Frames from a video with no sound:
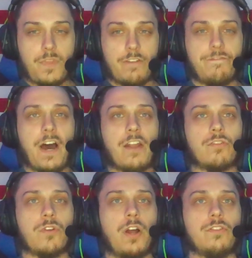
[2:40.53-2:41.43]
final
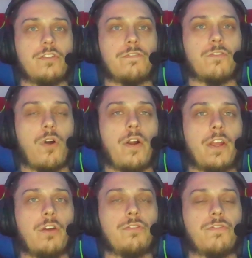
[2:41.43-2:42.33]
runs, Ferrari
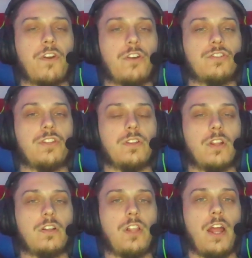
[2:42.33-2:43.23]
goes first.
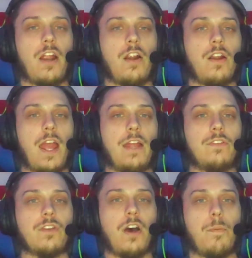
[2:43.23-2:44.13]
Leclerc
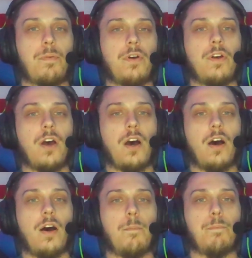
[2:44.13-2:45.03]
ends up
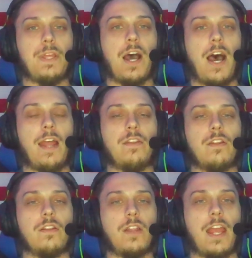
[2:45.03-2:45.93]
behind
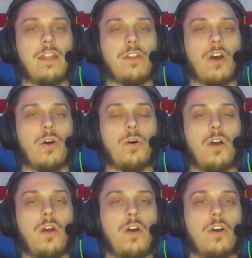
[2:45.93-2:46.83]
Lando.
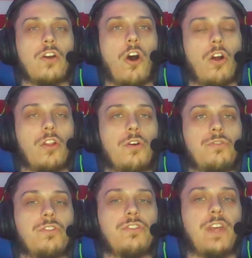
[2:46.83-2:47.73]

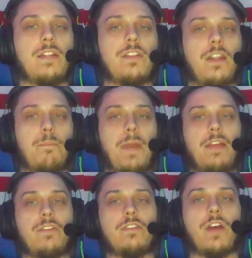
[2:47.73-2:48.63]
Carlos sets an
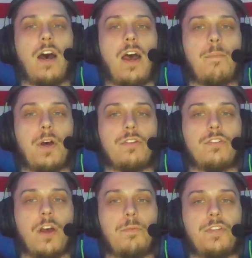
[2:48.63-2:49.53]
amazing time, a
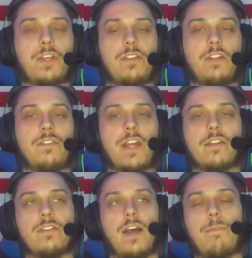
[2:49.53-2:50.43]
sub
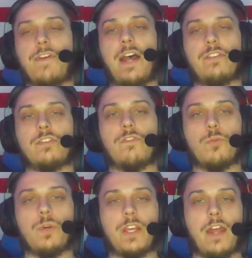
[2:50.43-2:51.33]
16-second time, fastest of the
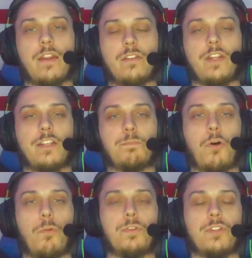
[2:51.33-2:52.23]
weekend, takes
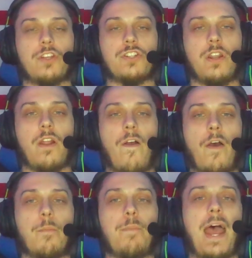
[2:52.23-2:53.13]
pole position.
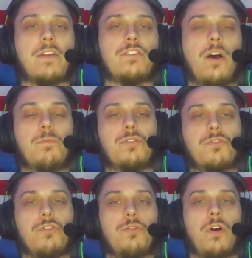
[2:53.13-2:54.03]
Max comes
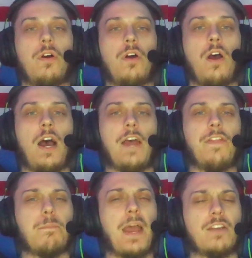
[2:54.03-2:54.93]
through. I
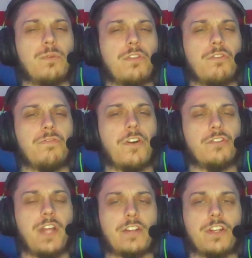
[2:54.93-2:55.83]
think Max went through
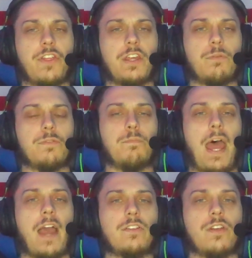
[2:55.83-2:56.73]
first, actually. I think it was
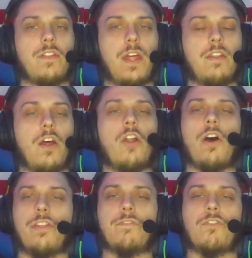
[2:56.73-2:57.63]
Max and then, oh no, I
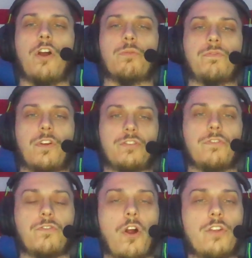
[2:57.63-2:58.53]
think Ferraris went first. So
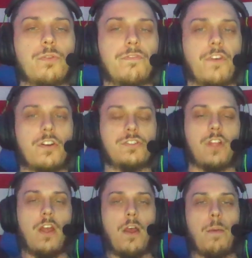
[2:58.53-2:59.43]
Ferraris went first.
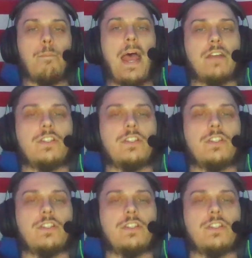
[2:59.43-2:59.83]
Max